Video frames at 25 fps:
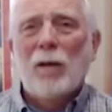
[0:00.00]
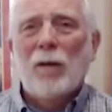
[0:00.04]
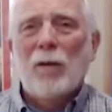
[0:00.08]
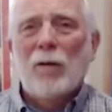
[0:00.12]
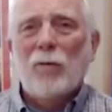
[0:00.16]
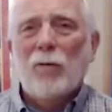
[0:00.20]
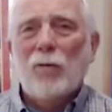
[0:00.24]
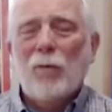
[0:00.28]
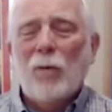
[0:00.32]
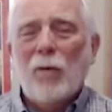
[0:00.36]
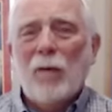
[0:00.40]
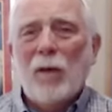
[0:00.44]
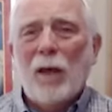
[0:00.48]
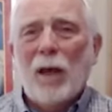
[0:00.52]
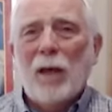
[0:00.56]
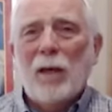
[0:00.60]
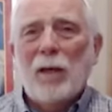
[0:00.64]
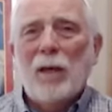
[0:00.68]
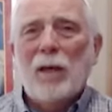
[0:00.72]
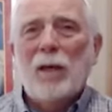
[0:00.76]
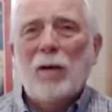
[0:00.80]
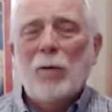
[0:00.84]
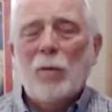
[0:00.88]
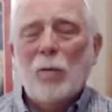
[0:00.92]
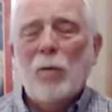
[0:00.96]
so that
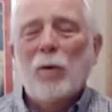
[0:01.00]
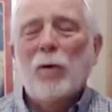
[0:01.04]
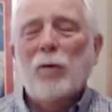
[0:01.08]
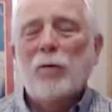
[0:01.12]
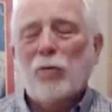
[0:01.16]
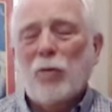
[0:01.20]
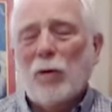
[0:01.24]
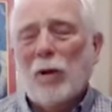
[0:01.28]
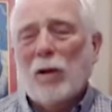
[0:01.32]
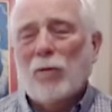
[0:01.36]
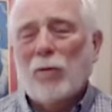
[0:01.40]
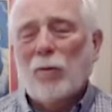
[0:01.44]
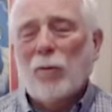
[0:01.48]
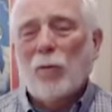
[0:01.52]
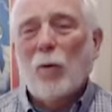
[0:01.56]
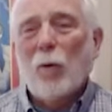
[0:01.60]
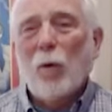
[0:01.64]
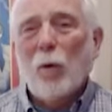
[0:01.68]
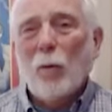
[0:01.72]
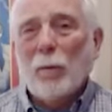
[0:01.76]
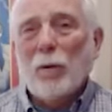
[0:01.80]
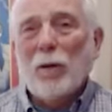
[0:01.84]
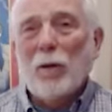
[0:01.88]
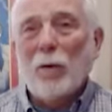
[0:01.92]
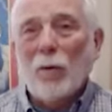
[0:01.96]
it will
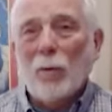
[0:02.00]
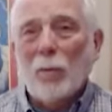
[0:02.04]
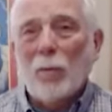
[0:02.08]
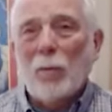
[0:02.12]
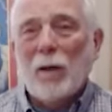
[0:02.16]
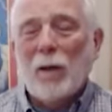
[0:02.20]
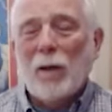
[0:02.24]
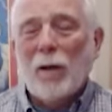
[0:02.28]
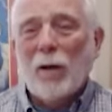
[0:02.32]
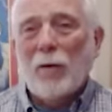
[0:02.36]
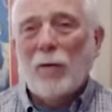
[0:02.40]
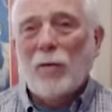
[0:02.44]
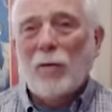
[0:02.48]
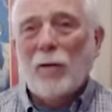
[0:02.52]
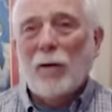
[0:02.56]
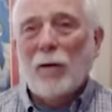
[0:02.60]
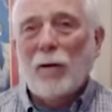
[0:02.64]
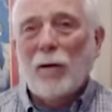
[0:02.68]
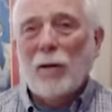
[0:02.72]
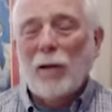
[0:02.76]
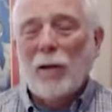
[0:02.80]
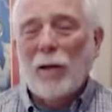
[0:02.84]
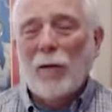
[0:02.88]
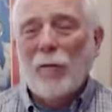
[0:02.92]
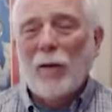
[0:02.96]
transform you because the
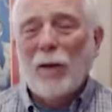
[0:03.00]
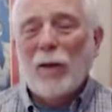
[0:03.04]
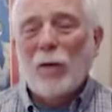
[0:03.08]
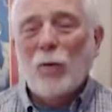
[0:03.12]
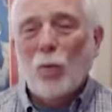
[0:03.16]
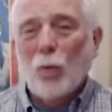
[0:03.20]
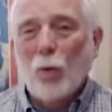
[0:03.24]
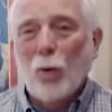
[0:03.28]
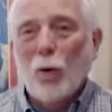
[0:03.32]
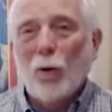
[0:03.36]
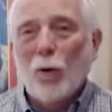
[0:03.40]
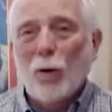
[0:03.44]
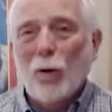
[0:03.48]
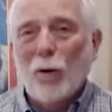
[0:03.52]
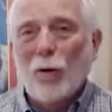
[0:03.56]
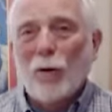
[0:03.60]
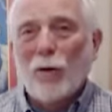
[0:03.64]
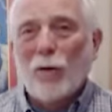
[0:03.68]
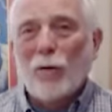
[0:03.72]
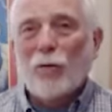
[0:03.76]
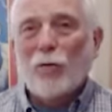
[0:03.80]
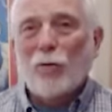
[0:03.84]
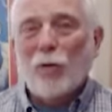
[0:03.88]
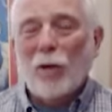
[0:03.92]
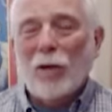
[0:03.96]
living word
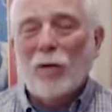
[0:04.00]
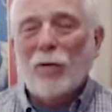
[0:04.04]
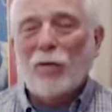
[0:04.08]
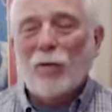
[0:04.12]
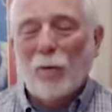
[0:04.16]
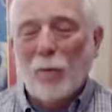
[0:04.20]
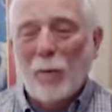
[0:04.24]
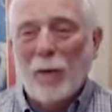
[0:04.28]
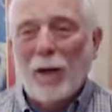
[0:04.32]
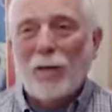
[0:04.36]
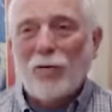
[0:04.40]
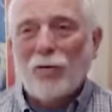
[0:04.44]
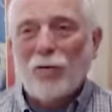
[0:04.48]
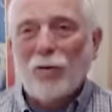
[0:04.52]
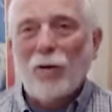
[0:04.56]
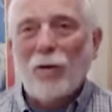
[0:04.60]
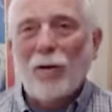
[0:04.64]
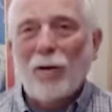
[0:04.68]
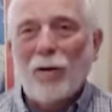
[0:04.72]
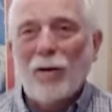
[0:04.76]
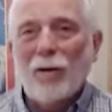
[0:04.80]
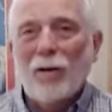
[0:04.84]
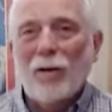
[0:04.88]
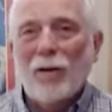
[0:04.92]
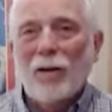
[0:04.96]
is
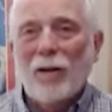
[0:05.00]
transformational